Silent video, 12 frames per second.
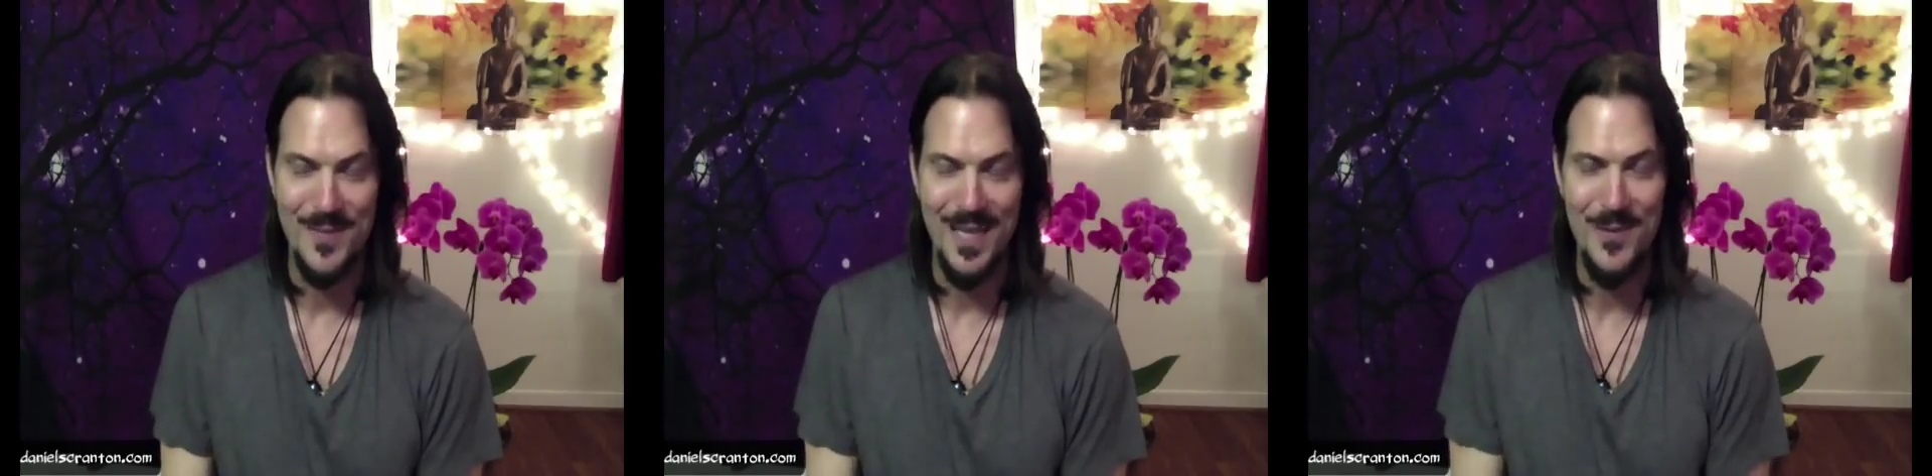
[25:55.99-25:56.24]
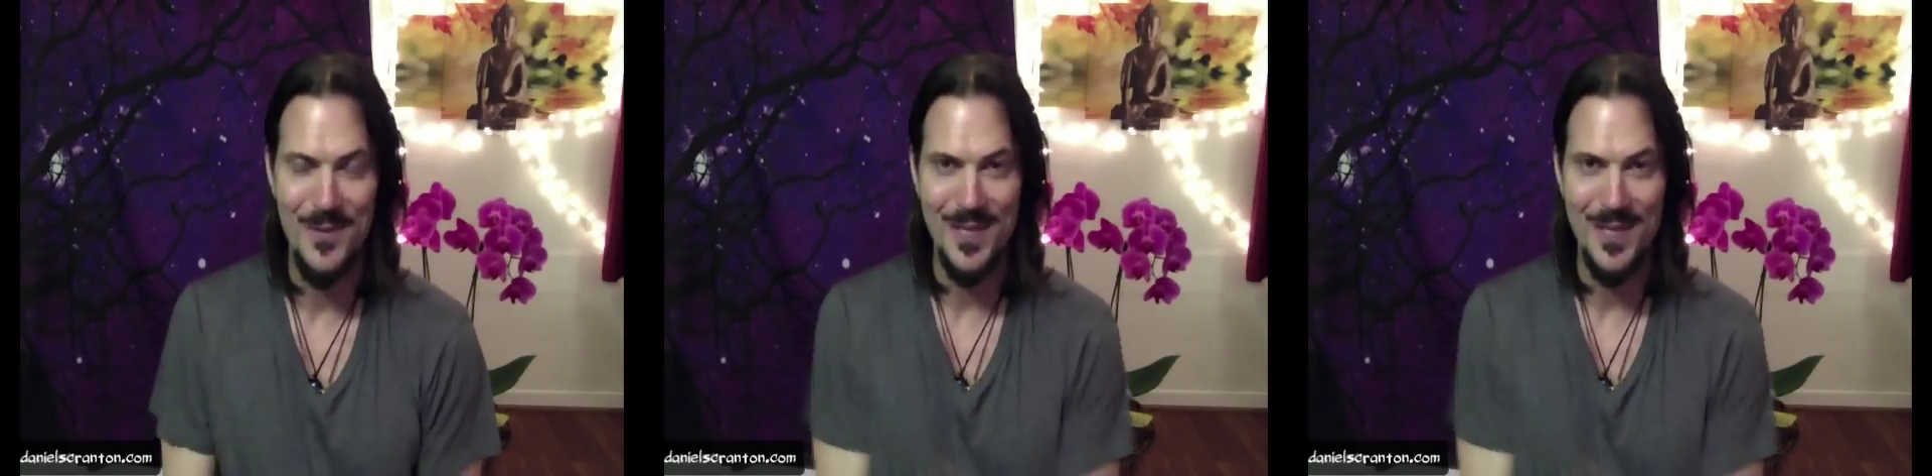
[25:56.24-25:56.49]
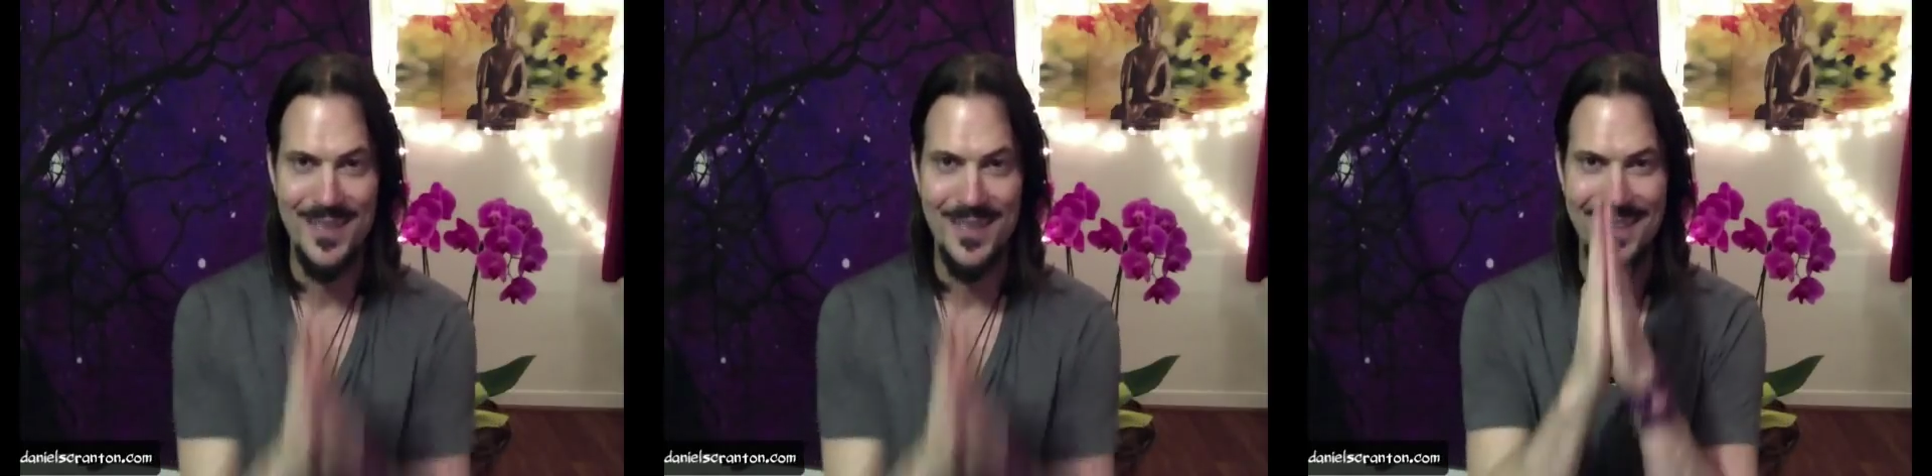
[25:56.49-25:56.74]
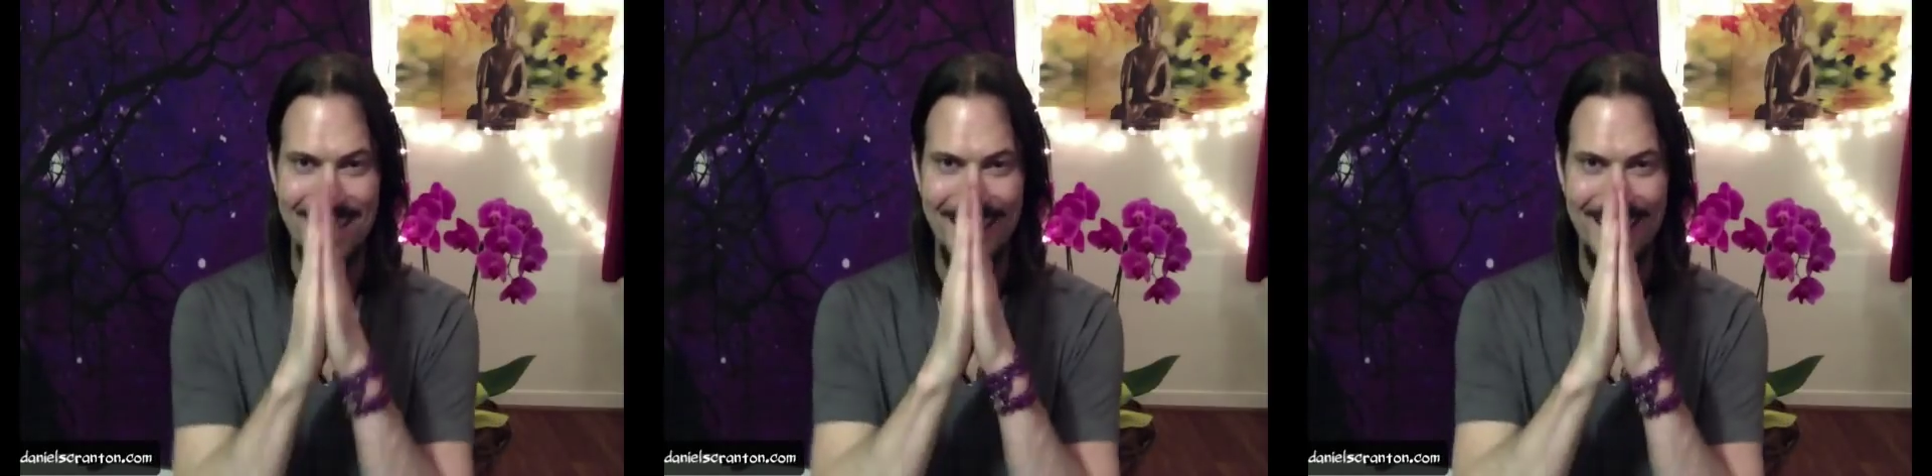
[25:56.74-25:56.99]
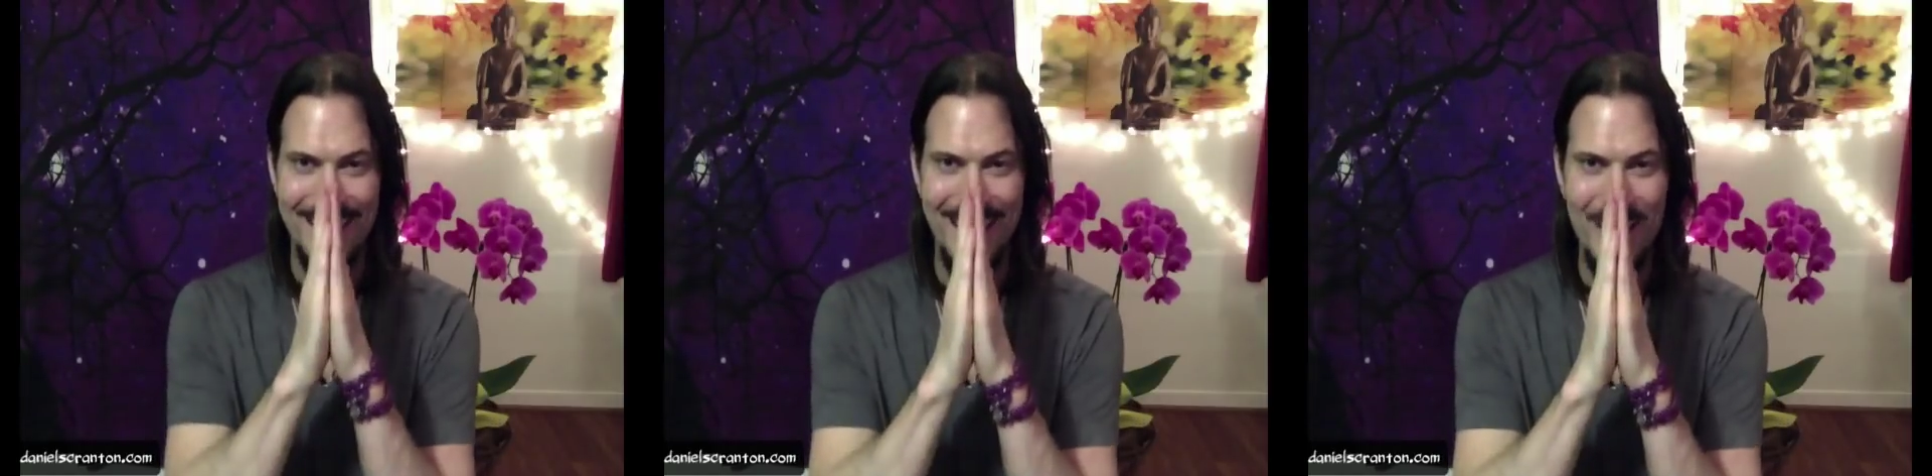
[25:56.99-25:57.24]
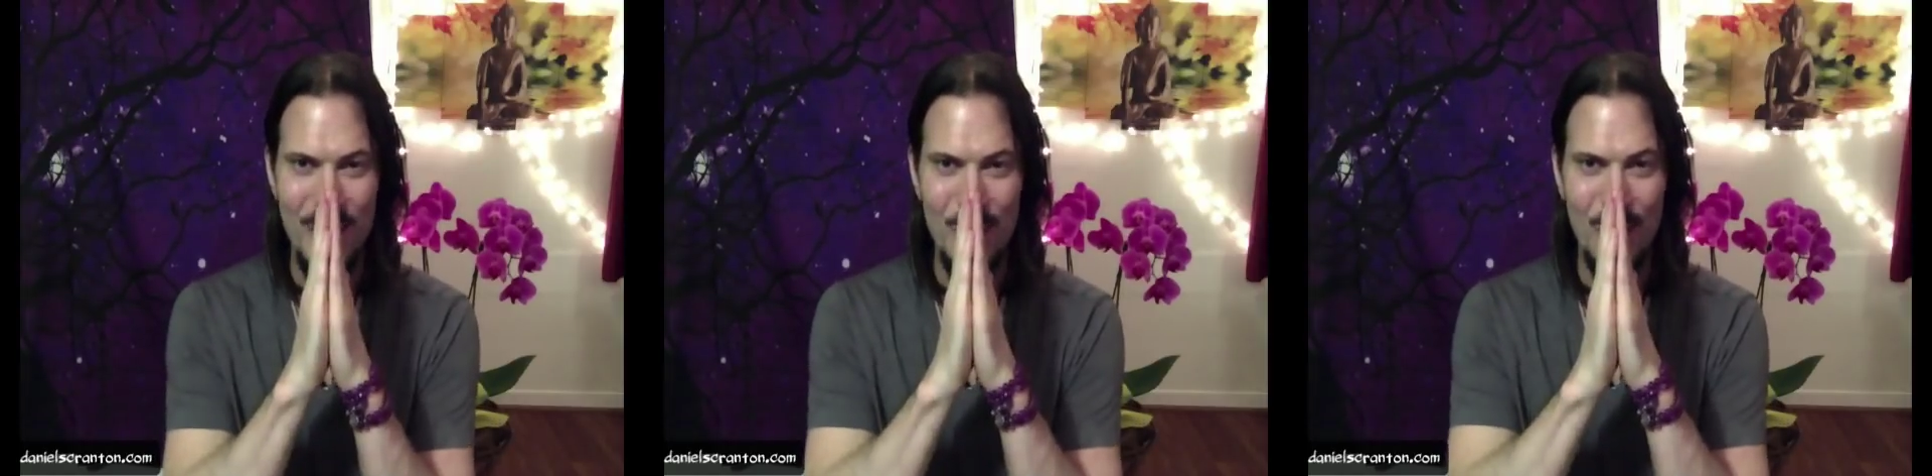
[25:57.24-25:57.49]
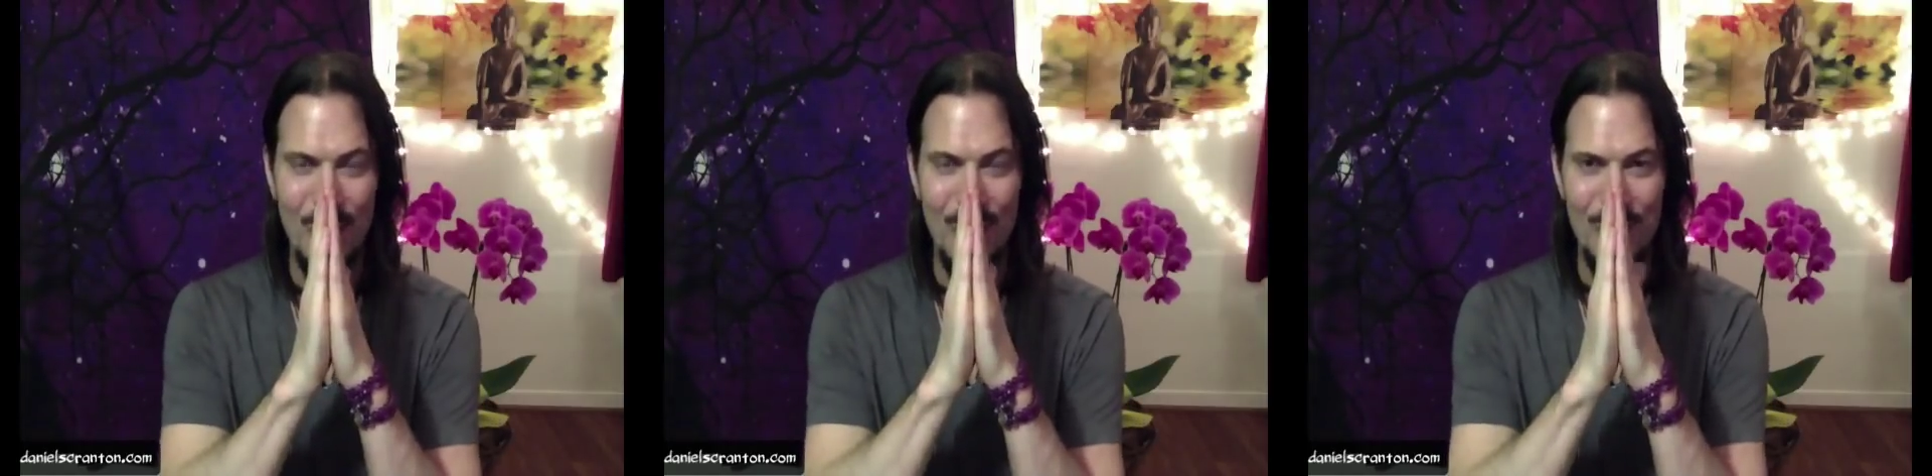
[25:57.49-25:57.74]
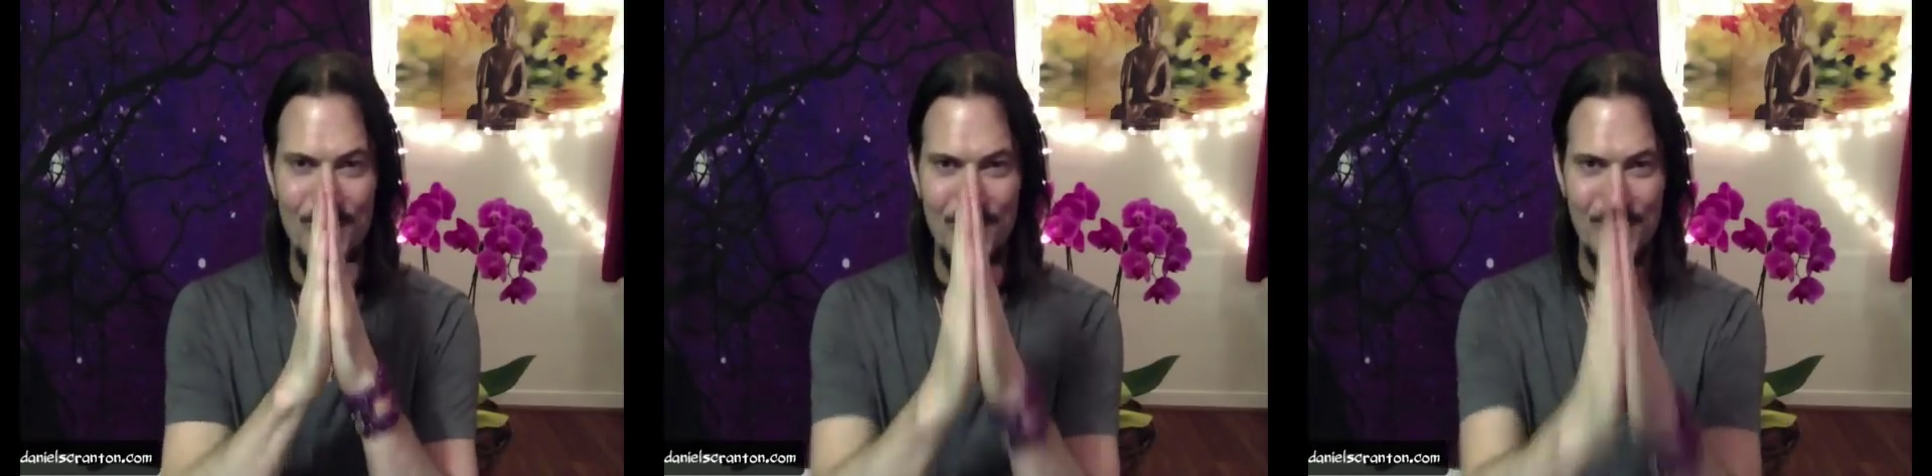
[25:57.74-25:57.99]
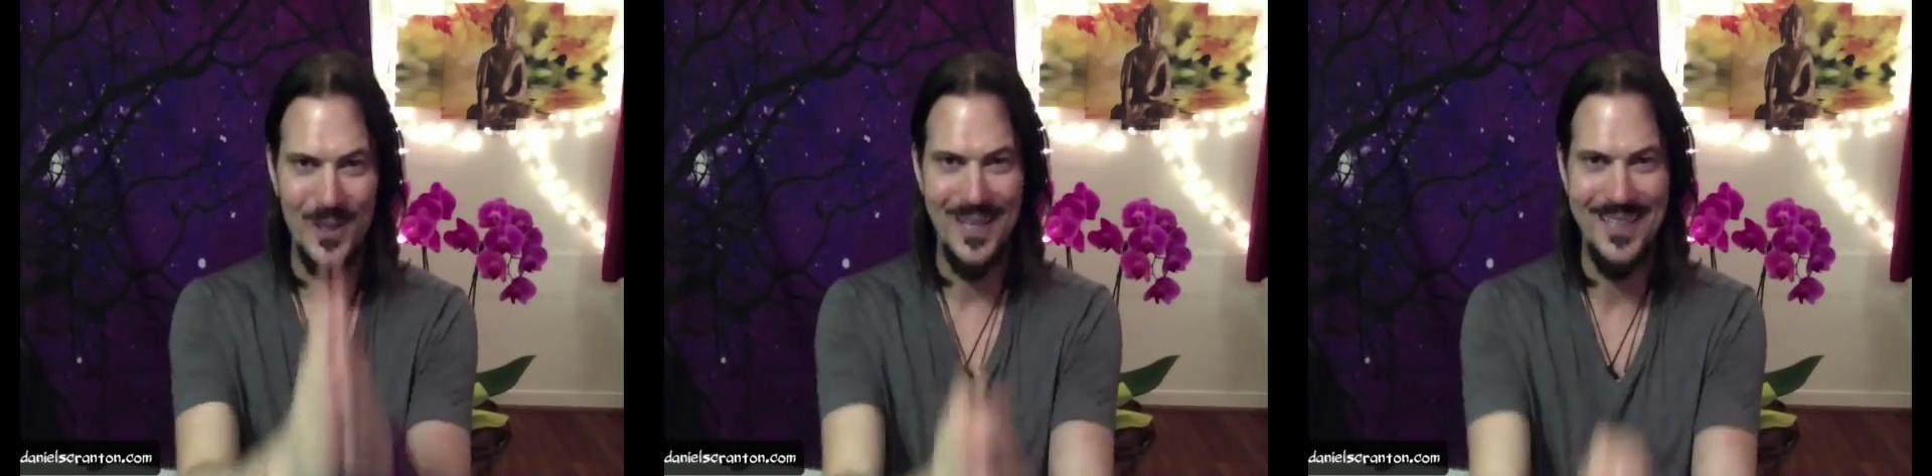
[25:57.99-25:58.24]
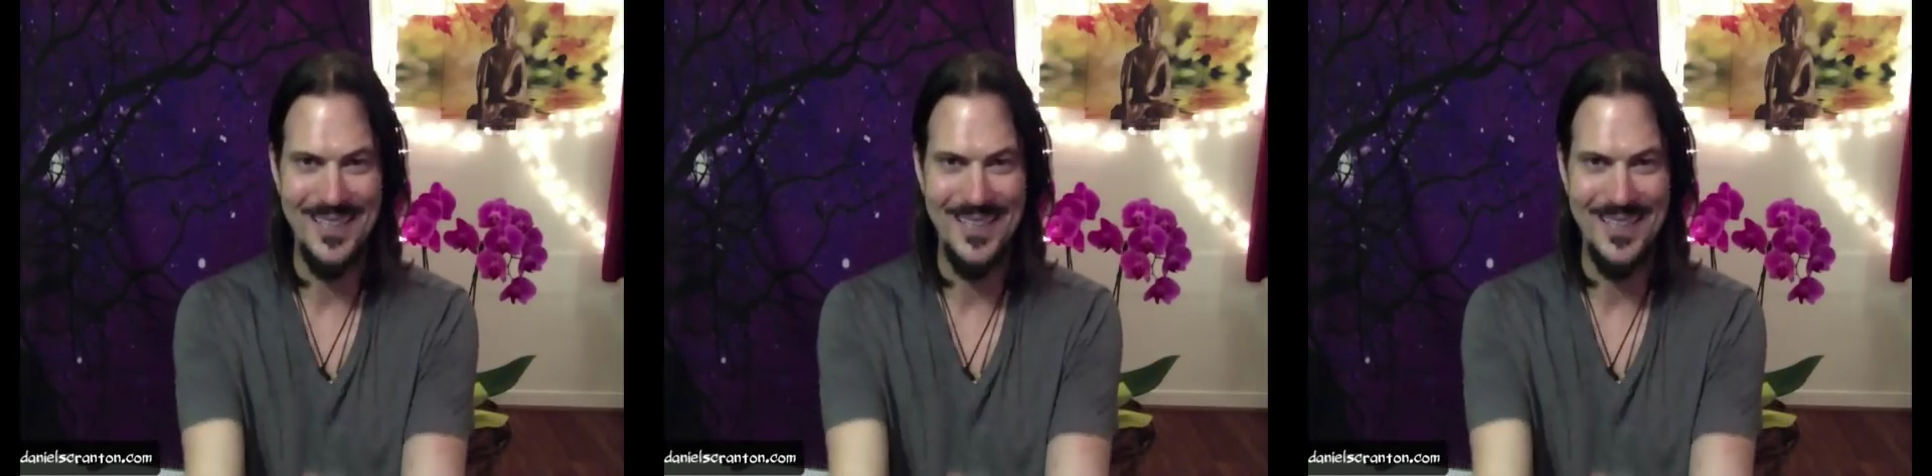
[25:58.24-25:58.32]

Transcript: Anyway, thank you all for